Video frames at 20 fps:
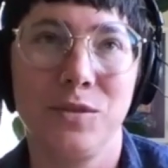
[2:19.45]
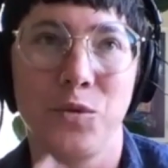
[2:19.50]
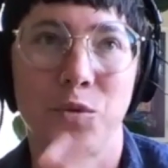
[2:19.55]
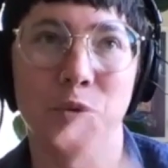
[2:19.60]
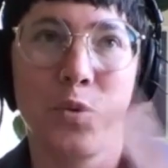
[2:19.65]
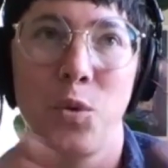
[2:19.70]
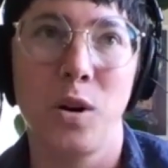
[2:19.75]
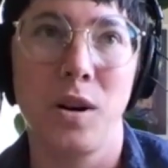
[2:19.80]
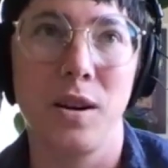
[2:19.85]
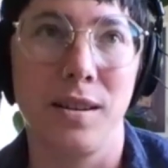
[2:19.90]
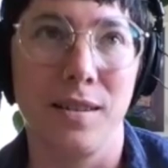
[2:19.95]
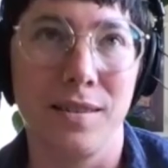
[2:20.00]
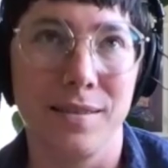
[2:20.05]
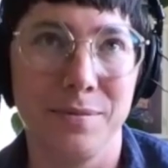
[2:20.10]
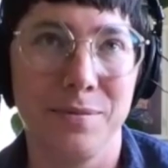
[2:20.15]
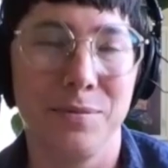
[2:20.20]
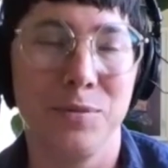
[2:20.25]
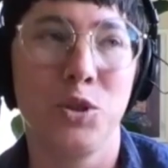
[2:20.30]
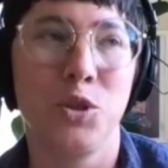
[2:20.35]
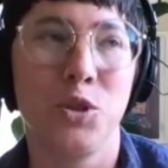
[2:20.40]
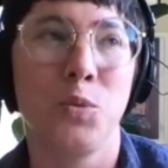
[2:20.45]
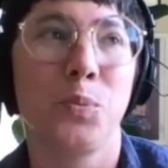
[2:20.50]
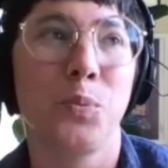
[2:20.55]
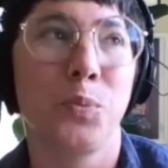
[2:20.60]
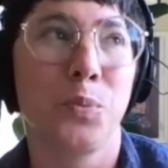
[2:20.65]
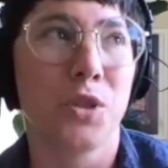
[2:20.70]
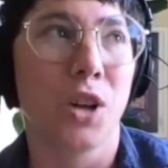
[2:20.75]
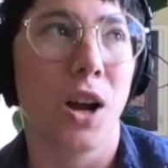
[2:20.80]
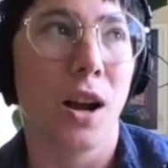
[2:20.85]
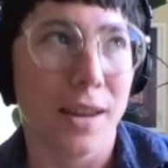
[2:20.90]
for
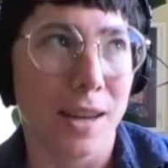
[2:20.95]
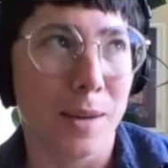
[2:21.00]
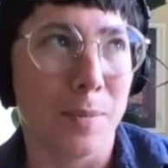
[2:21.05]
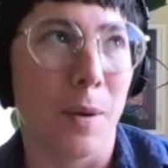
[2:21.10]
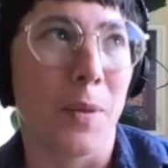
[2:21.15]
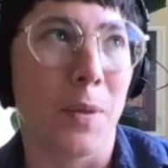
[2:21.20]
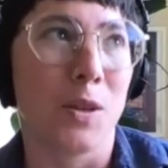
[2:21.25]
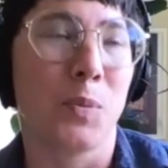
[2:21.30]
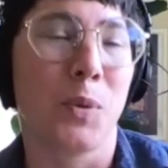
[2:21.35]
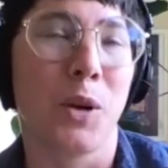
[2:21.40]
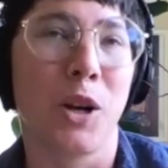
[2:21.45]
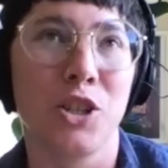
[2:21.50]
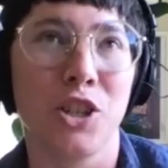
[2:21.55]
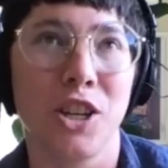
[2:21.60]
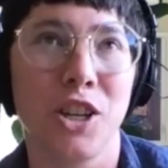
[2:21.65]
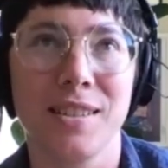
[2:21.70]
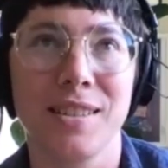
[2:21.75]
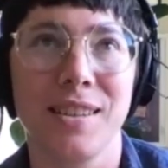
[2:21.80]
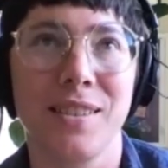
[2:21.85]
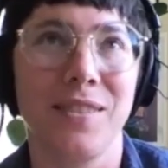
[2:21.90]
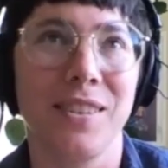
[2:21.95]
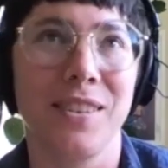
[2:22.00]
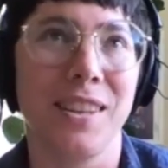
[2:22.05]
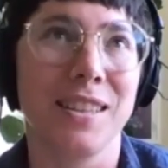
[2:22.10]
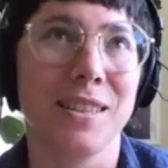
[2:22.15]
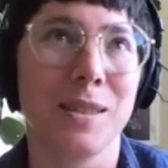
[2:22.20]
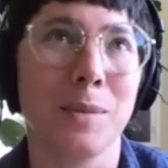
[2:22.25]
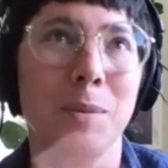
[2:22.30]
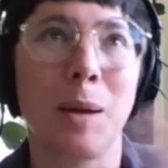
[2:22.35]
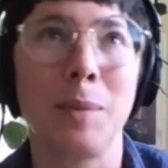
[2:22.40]
talking about this project, I feel
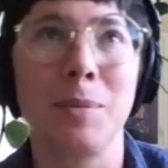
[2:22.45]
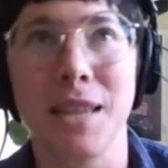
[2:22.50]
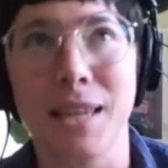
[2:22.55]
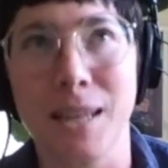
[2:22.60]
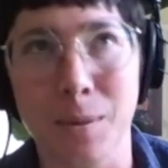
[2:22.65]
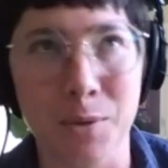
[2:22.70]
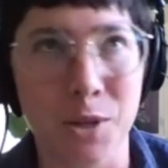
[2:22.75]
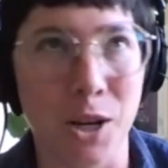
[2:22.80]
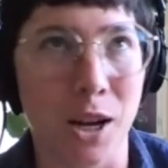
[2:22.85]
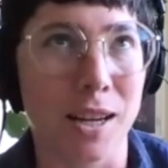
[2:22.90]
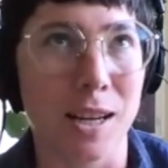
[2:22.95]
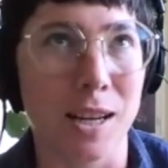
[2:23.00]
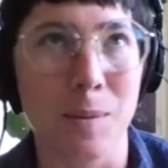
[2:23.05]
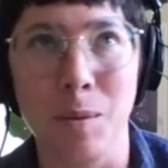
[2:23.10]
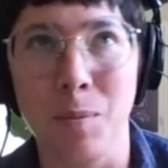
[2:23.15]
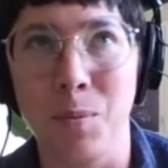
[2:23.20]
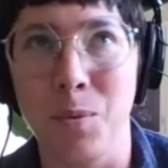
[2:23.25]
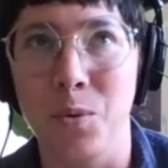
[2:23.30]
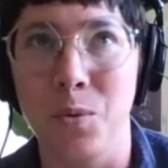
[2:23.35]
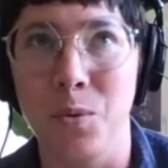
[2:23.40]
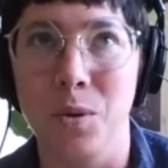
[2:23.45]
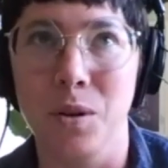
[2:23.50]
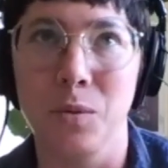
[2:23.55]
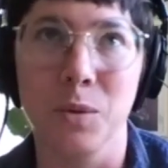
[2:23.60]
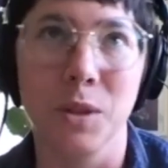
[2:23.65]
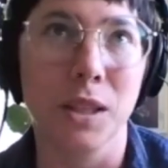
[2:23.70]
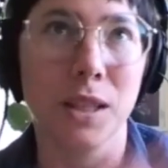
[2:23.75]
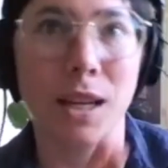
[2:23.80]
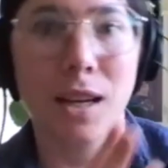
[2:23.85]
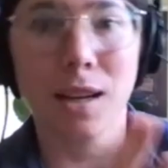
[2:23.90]
like sometimes I end up talking to people who are
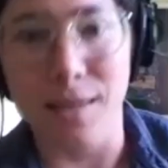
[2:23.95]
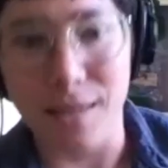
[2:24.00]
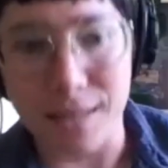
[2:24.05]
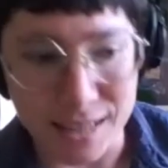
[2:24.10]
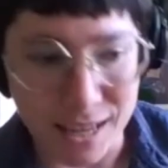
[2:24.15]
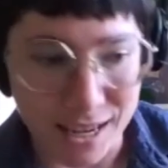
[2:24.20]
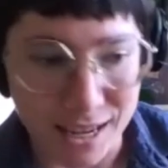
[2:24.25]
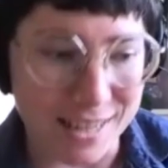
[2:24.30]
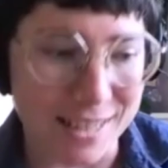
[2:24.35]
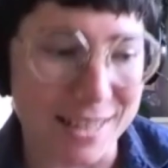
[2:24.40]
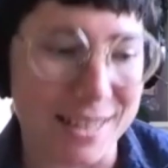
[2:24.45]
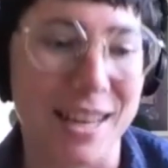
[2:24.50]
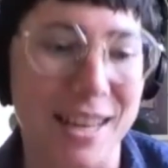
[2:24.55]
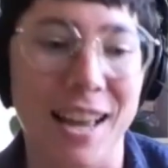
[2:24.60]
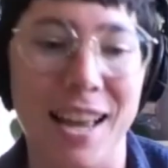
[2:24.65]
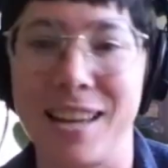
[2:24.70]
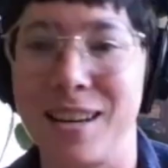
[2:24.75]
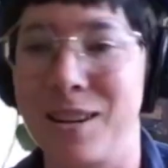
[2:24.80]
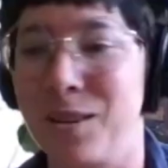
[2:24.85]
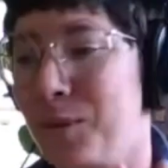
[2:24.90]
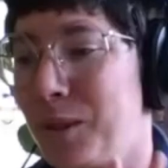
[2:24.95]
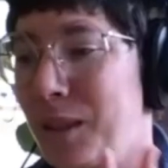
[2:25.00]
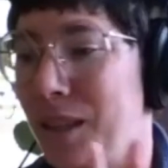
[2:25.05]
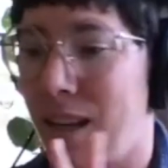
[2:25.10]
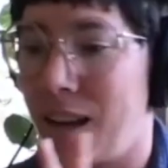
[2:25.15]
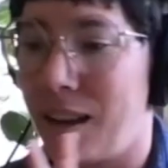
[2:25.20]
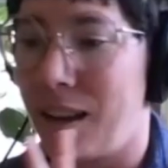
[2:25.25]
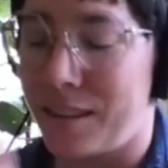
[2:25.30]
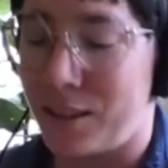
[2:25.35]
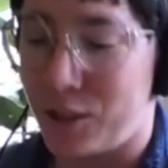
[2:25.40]
really on the science side and
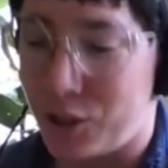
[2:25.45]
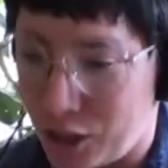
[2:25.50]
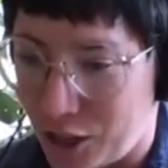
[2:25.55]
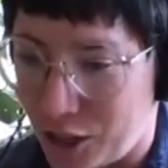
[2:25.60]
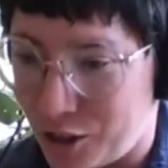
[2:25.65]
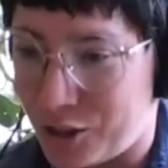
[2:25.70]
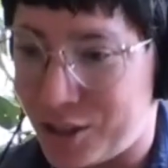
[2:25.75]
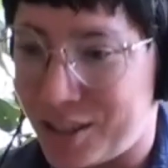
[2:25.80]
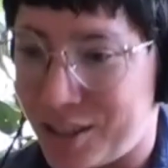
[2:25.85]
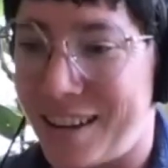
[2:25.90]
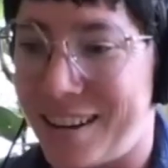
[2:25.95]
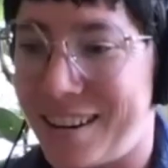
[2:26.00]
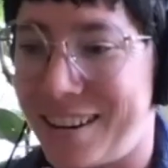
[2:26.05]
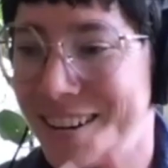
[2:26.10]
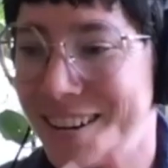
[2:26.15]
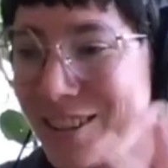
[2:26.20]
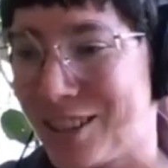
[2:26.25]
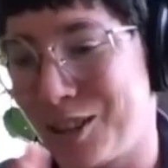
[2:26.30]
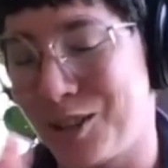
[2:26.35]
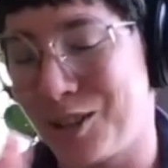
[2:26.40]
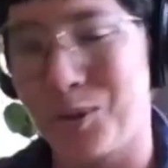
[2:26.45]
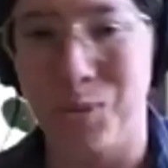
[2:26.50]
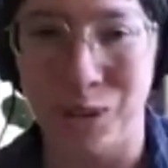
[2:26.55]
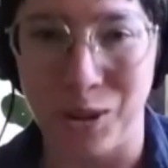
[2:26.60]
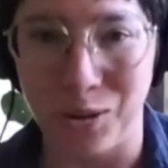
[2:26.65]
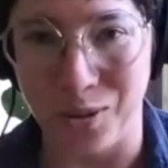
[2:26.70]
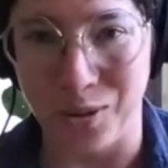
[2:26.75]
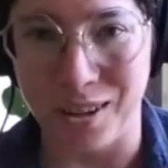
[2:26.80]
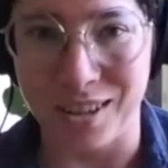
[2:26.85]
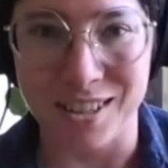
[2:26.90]
really on the gender side. And it's actually really
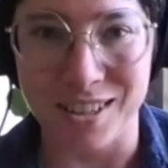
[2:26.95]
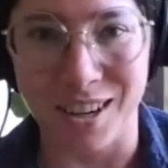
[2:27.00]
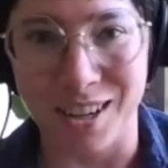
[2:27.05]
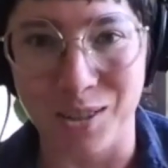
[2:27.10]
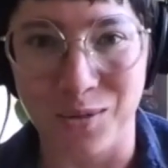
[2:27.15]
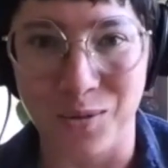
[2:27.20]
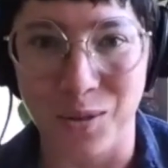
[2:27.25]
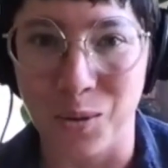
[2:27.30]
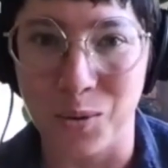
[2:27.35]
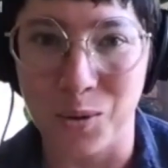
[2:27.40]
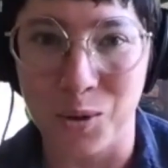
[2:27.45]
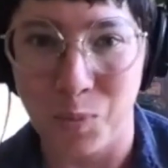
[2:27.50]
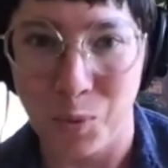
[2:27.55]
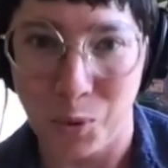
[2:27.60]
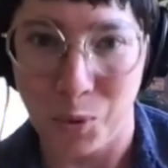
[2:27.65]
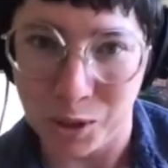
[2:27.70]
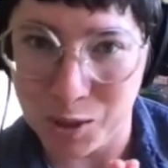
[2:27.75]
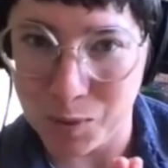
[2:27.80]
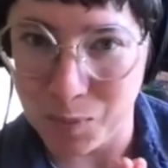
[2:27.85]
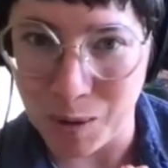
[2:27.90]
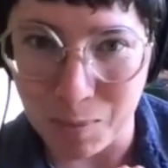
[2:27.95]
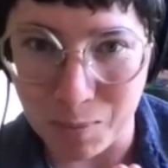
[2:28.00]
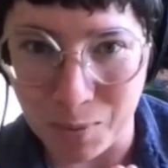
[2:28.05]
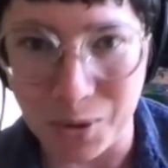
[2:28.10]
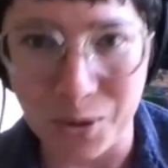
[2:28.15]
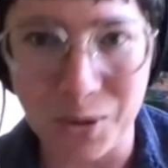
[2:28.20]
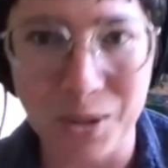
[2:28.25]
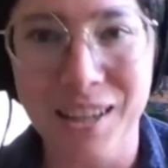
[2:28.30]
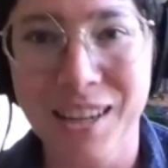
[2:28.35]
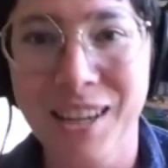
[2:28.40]
fun to talk to fellow sports
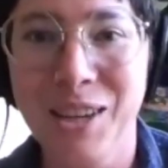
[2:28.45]
people